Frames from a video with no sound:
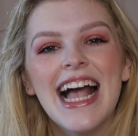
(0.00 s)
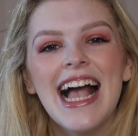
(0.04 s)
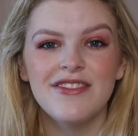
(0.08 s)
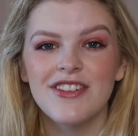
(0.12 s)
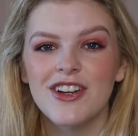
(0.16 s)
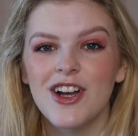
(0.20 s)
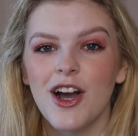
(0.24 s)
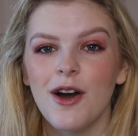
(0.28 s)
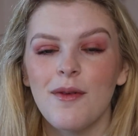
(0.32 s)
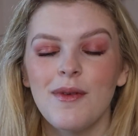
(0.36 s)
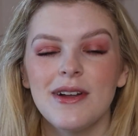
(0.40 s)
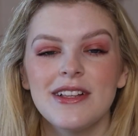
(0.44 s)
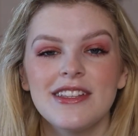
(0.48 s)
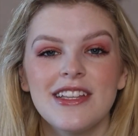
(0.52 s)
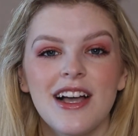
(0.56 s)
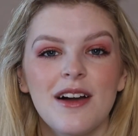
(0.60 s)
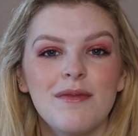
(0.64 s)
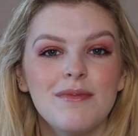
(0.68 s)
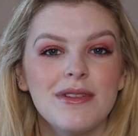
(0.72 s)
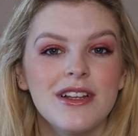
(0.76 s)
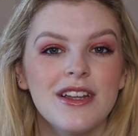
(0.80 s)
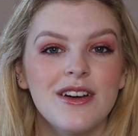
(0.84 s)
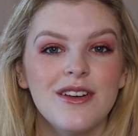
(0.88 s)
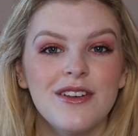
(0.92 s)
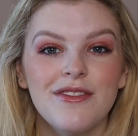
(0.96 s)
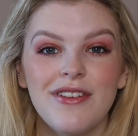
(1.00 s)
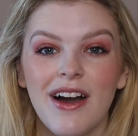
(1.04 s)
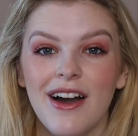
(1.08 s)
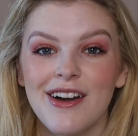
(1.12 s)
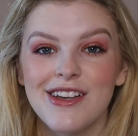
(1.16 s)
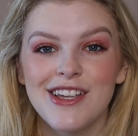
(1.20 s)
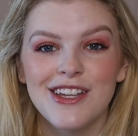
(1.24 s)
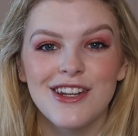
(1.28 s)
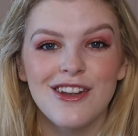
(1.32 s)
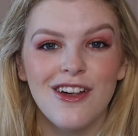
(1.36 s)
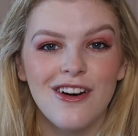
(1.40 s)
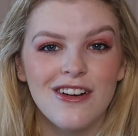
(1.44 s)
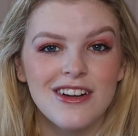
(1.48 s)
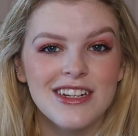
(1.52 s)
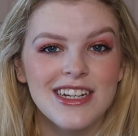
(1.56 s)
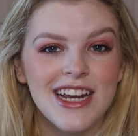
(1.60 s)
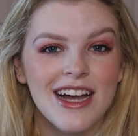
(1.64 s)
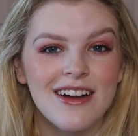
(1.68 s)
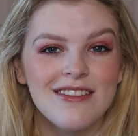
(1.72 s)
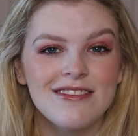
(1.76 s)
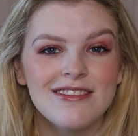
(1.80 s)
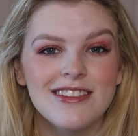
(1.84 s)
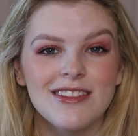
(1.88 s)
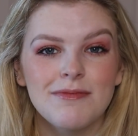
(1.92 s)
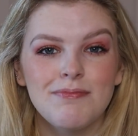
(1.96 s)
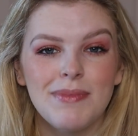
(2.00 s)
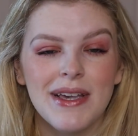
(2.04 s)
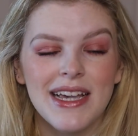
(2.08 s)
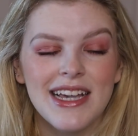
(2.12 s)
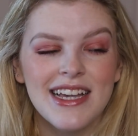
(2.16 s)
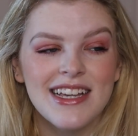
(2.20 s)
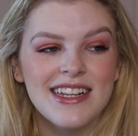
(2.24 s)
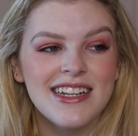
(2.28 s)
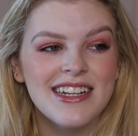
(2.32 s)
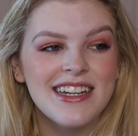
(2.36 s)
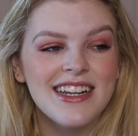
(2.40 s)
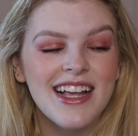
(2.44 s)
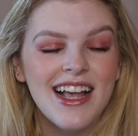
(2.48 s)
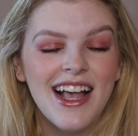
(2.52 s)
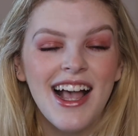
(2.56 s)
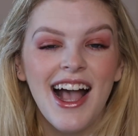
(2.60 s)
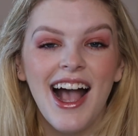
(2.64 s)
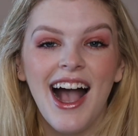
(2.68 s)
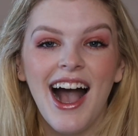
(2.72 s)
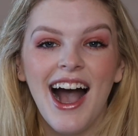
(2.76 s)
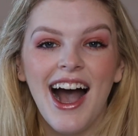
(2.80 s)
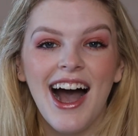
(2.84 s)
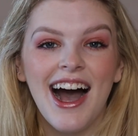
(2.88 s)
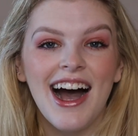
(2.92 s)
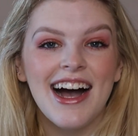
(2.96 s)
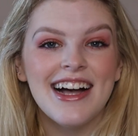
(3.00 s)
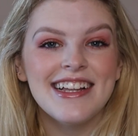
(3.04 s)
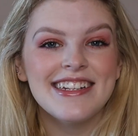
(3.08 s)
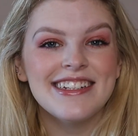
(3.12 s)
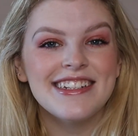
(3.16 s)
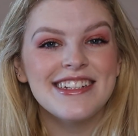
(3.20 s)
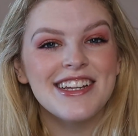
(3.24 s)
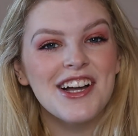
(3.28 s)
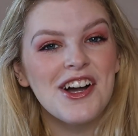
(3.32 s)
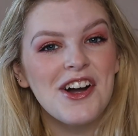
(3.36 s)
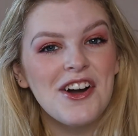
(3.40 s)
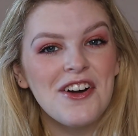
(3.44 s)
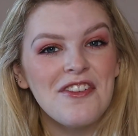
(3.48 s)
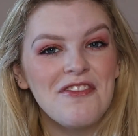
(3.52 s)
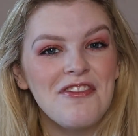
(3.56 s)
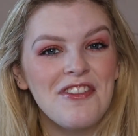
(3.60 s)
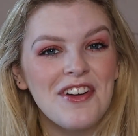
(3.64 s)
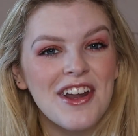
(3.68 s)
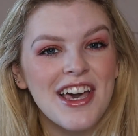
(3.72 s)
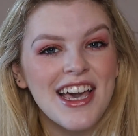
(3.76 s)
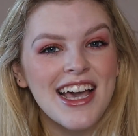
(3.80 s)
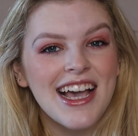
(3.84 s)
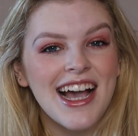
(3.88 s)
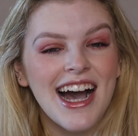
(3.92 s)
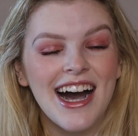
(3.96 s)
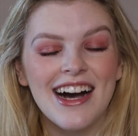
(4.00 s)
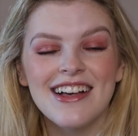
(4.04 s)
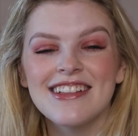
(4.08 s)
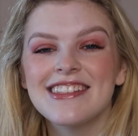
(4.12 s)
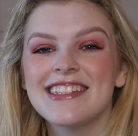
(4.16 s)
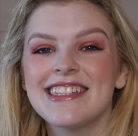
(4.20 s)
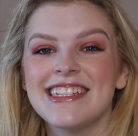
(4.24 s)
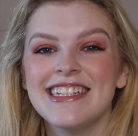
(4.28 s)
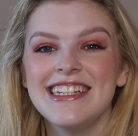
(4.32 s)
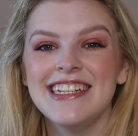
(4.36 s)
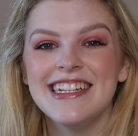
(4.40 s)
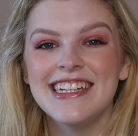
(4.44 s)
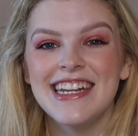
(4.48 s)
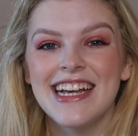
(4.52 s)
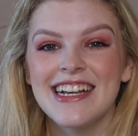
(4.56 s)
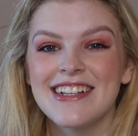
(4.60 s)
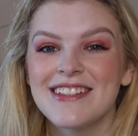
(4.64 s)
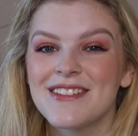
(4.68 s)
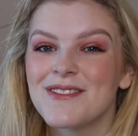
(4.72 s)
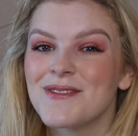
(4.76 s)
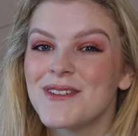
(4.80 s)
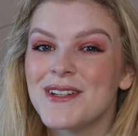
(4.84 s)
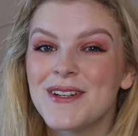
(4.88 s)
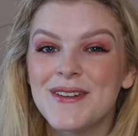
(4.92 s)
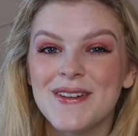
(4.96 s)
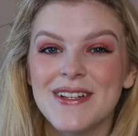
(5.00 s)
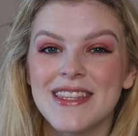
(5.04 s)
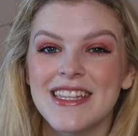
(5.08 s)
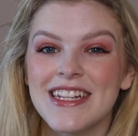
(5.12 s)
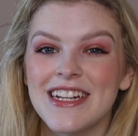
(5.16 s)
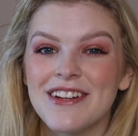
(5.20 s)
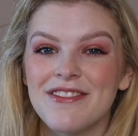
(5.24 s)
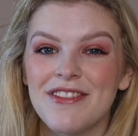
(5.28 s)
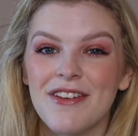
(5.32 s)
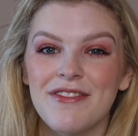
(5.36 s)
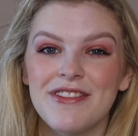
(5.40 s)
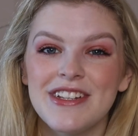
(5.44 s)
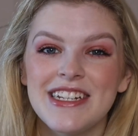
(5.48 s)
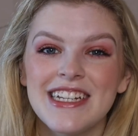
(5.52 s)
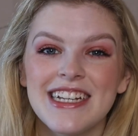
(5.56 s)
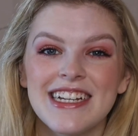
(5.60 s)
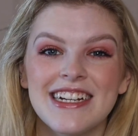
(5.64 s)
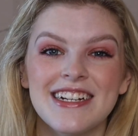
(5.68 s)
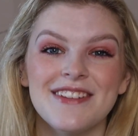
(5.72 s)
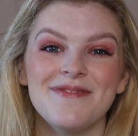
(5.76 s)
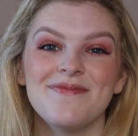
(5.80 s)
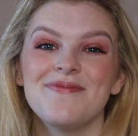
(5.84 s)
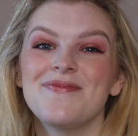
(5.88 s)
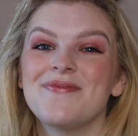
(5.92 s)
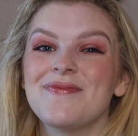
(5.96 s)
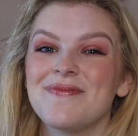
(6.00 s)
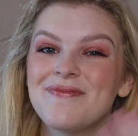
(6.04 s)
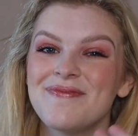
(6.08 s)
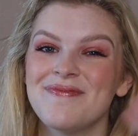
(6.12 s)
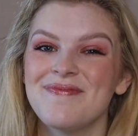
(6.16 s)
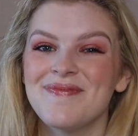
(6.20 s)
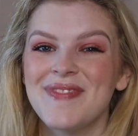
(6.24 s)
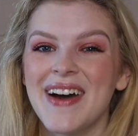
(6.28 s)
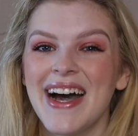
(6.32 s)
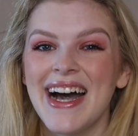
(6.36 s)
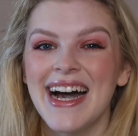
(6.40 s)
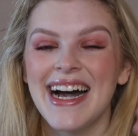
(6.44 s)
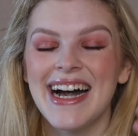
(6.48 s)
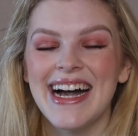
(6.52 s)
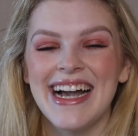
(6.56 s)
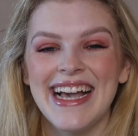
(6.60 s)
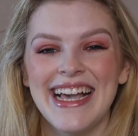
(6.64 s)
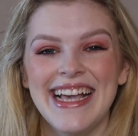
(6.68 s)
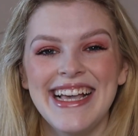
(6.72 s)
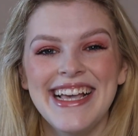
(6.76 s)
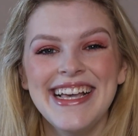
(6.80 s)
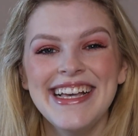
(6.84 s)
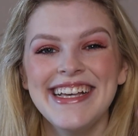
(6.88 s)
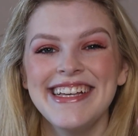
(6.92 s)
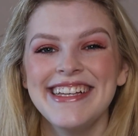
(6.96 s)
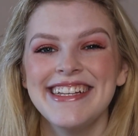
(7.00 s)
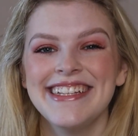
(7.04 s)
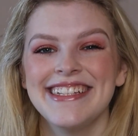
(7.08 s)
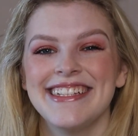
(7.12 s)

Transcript: Leave a comment down below of how your lockdown's been, and hopefully I'll see you next week with another video. Bye!